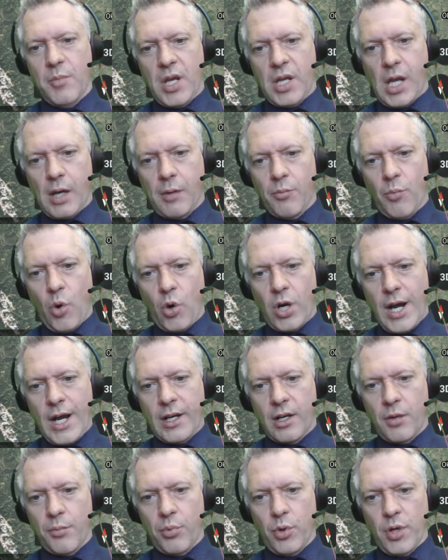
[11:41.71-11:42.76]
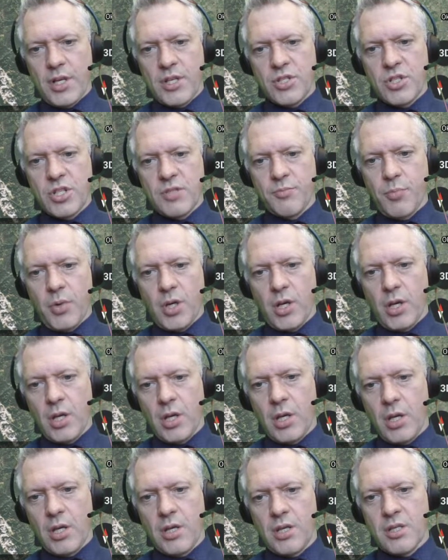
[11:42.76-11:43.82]
making more anchor points just by
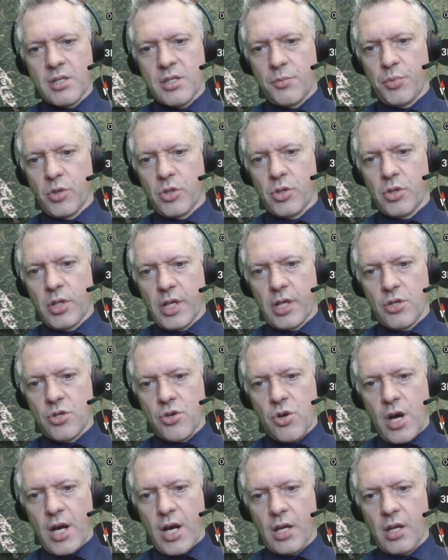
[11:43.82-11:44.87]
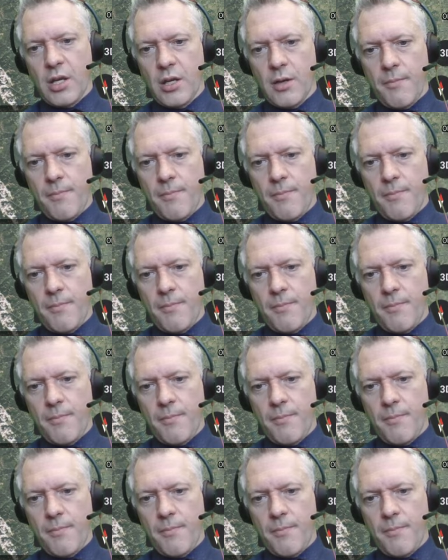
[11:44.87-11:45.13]
simple click and drag,